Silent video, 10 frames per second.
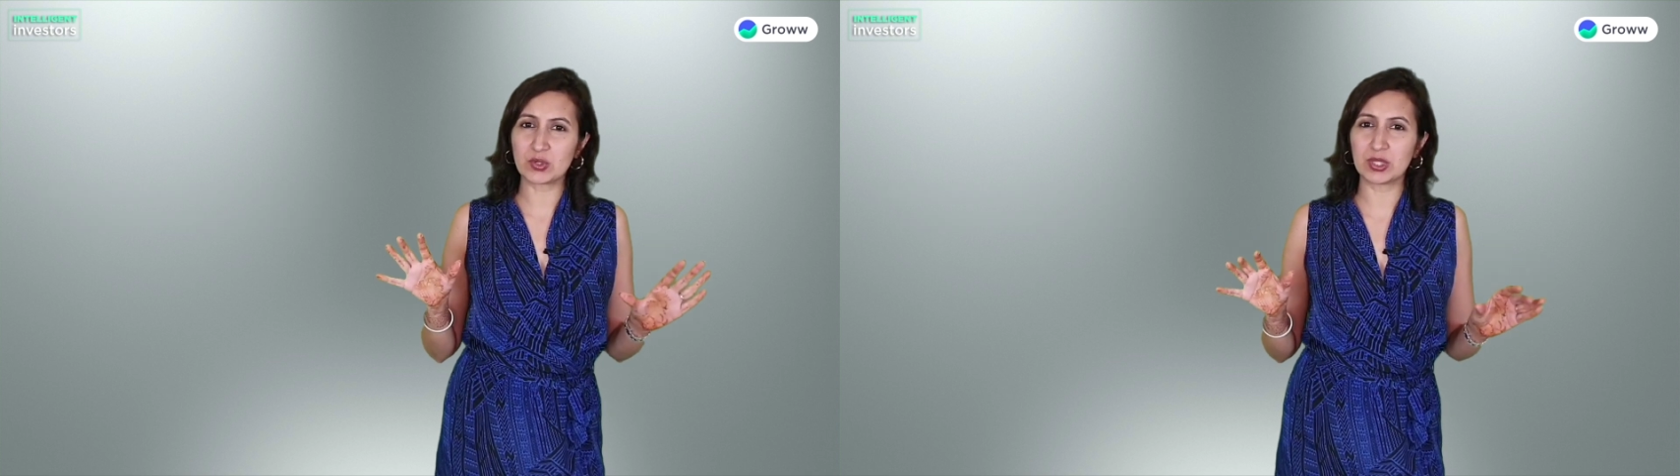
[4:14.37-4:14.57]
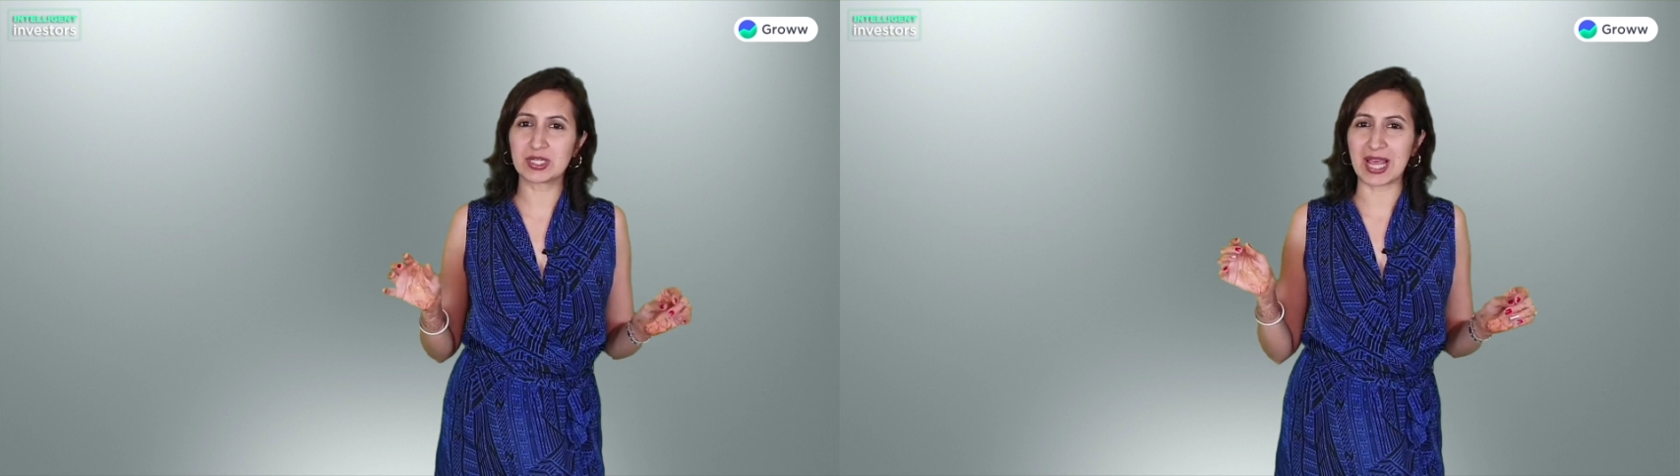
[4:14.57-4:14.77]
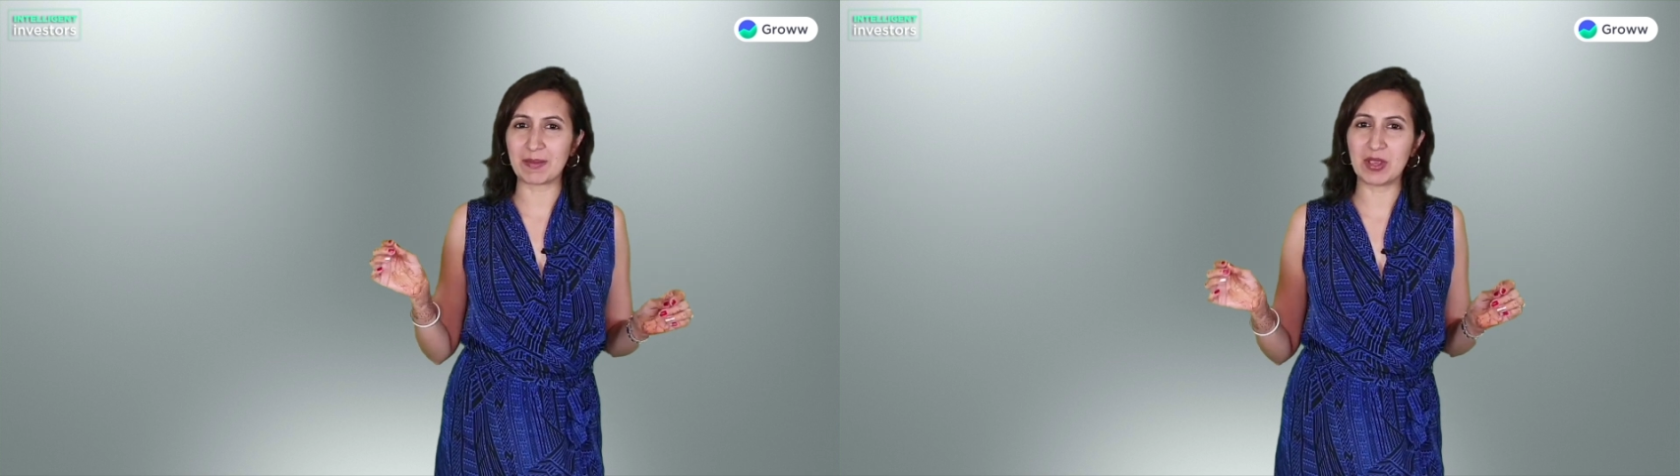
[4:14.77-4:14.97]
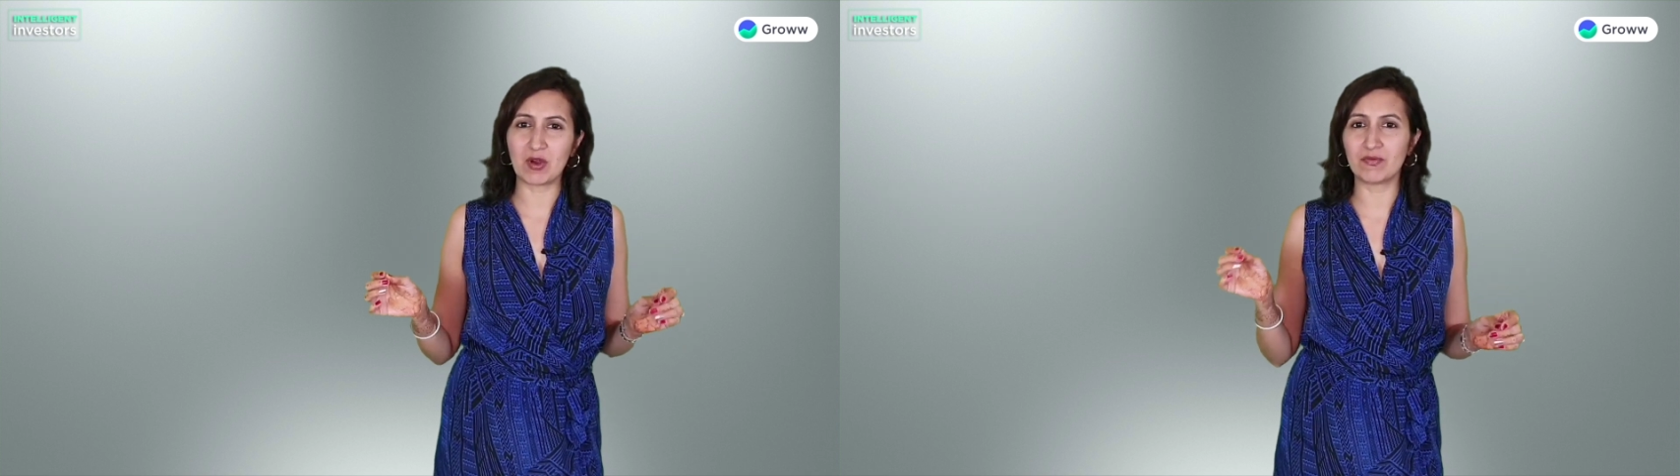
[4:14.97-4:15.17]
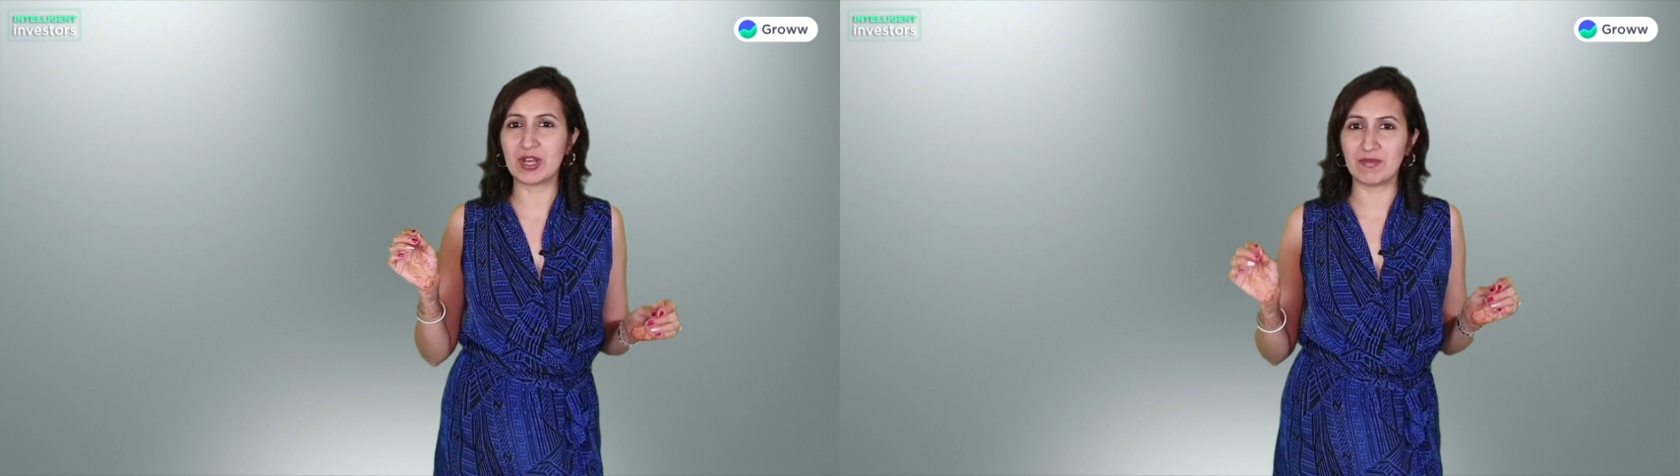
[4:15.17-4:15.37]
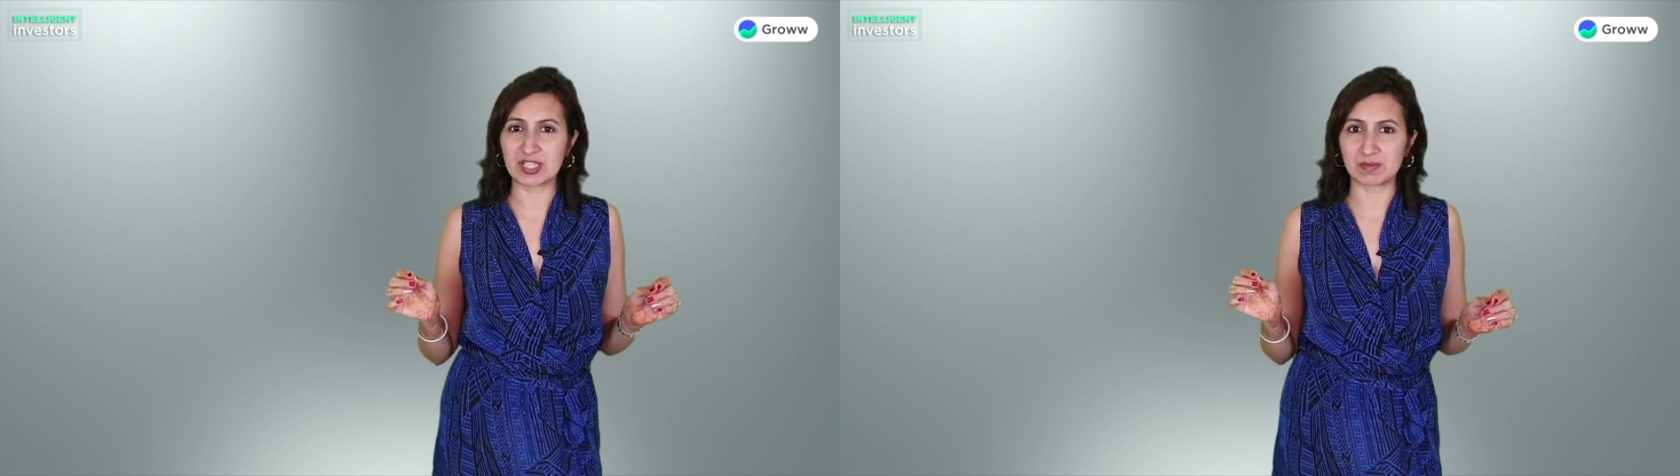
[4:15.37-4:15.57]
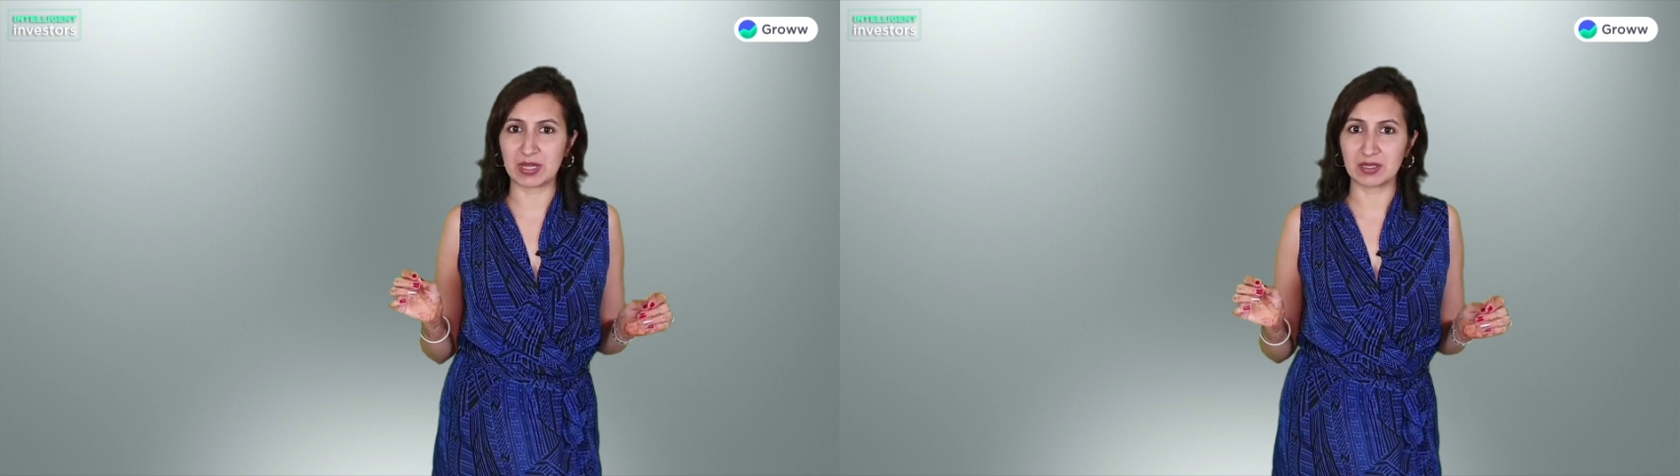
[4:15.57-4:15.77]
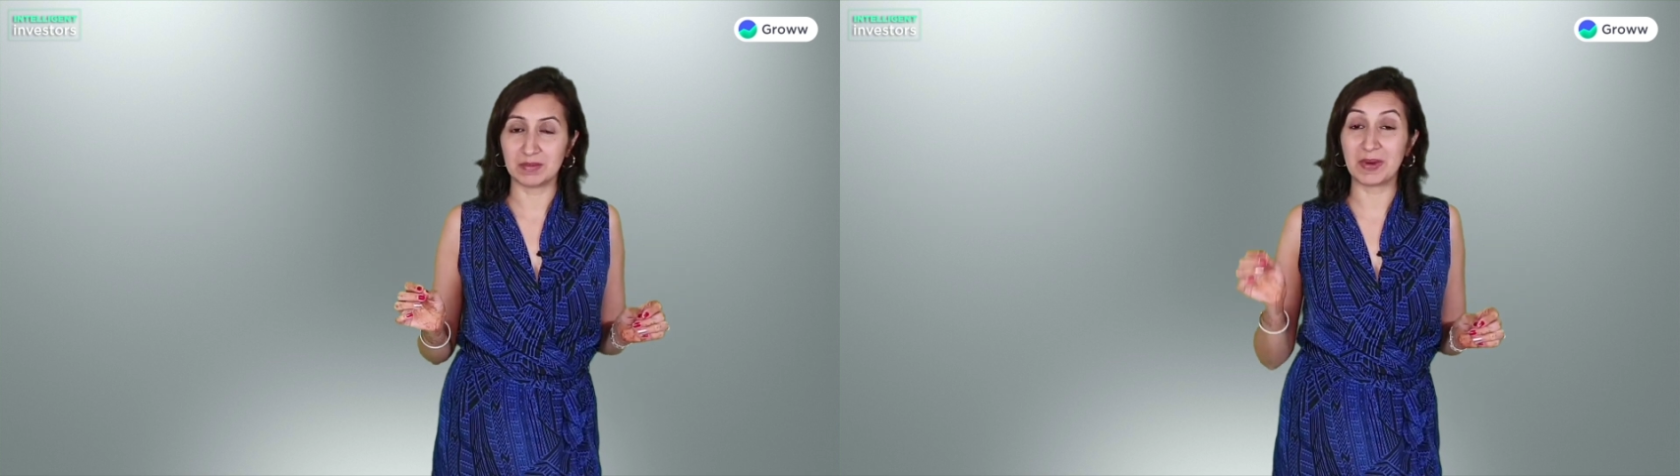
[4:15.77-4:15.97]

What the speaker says: to the timing of the investment,